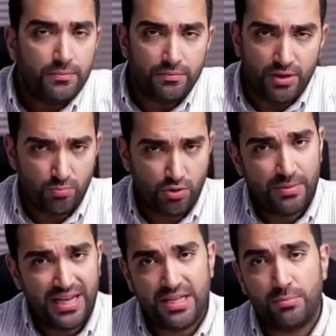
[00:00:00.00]
there won't
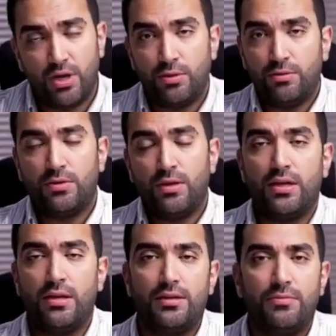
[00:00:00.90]
be any problem for
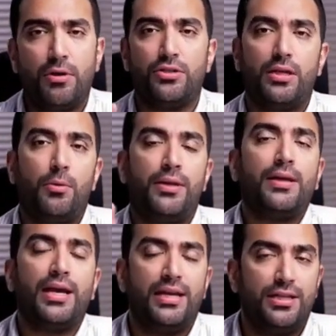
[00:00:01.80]
it. The first thing we
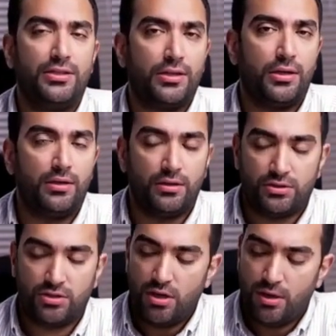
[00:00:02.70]
say is,
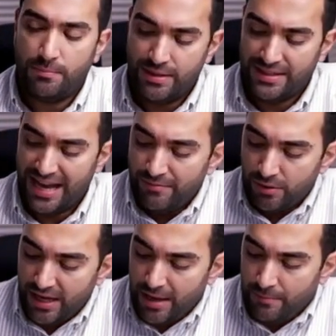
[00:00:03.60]
sir, please have your
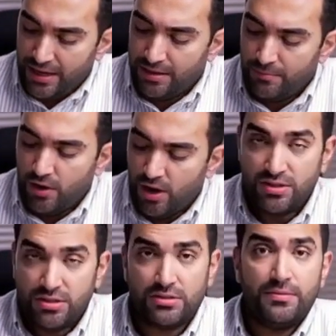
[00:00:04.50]
campaigns
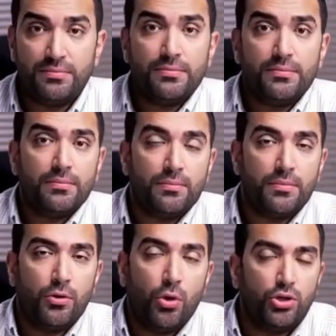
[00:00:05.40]
paused.
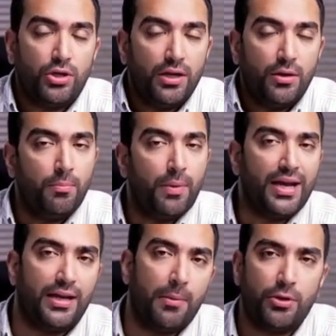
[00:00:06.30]
Usually, when I
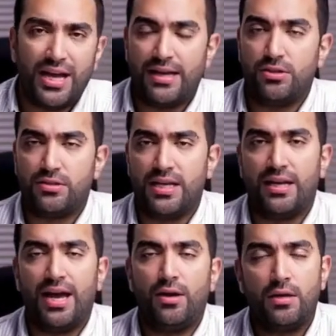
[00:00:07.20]
come to cancel the
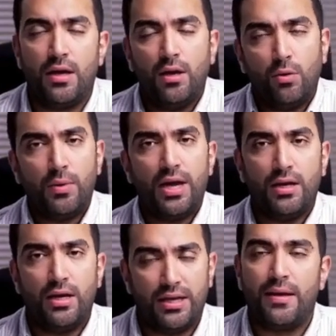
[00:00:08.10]
account,
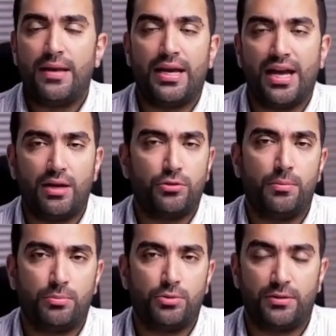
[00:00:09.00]
the account from
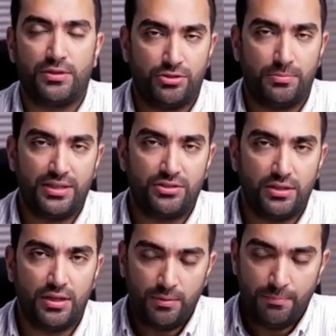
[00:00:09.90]
the previous place,
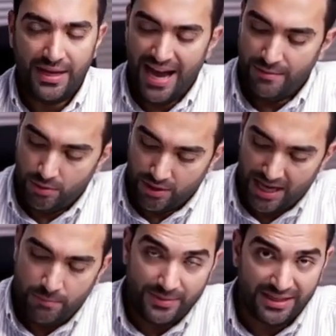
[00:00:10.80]
but have your
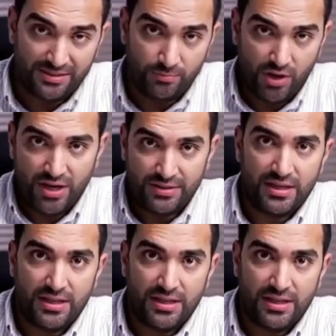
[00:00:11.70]
campaigns paused,